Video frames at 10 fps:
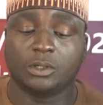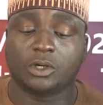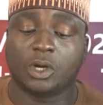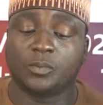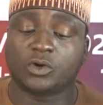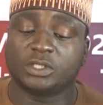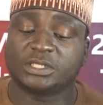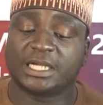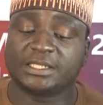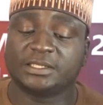
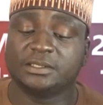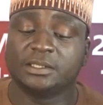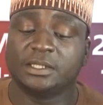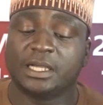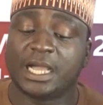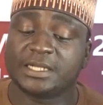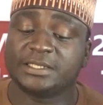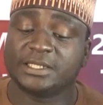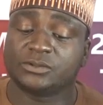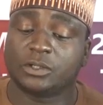contact, and
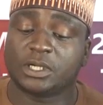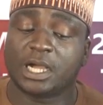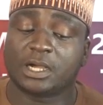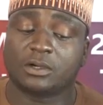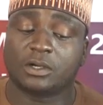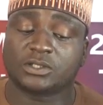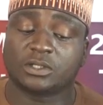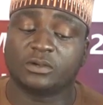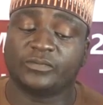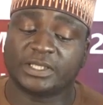network across
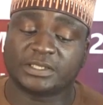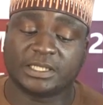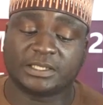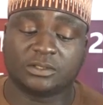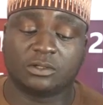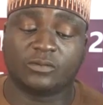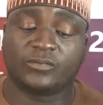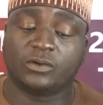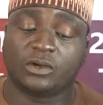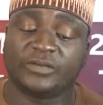all facets of
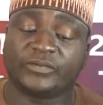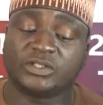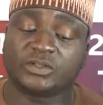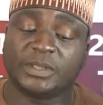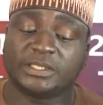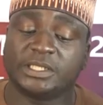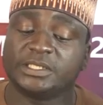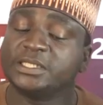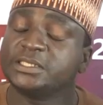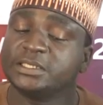law enforcement
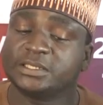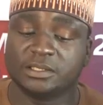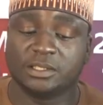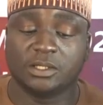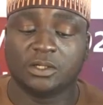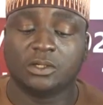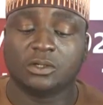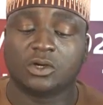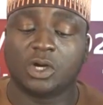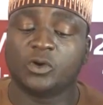agencies,
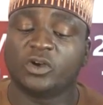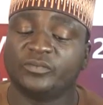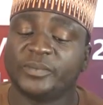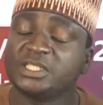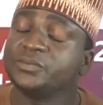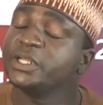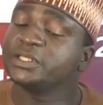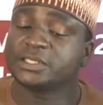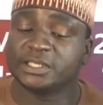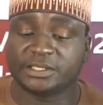government
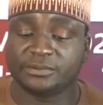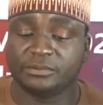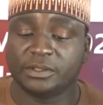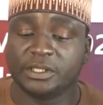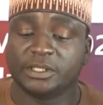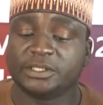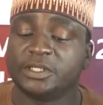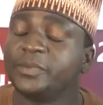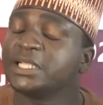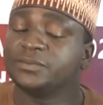ministries,
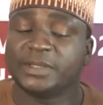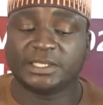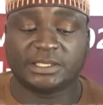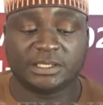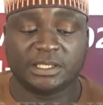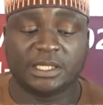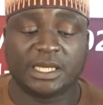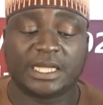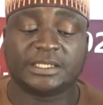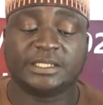departments,
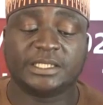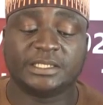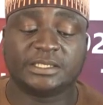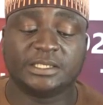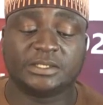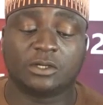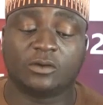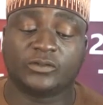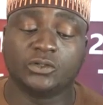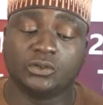and agencies
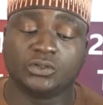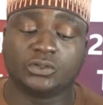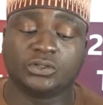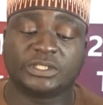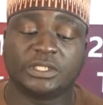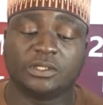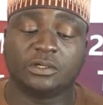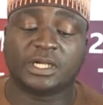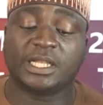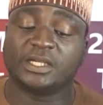often used to
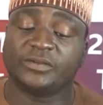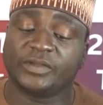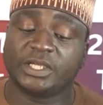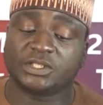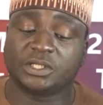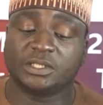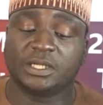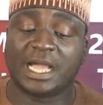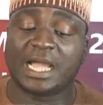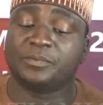secure clarification
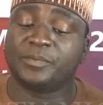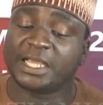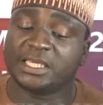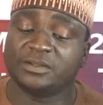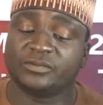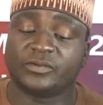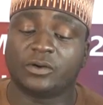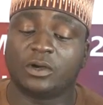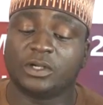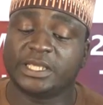and backing for
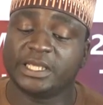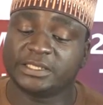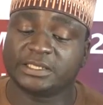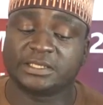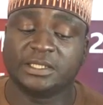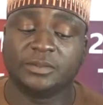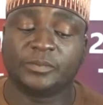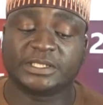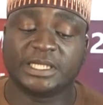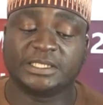all cases
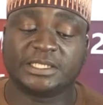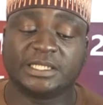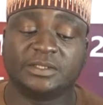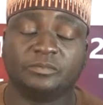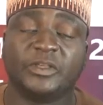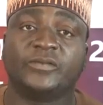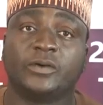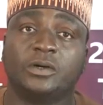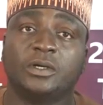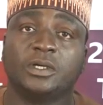presented
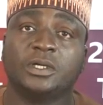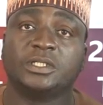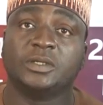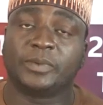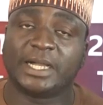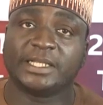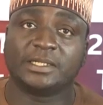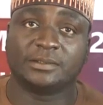before the panel.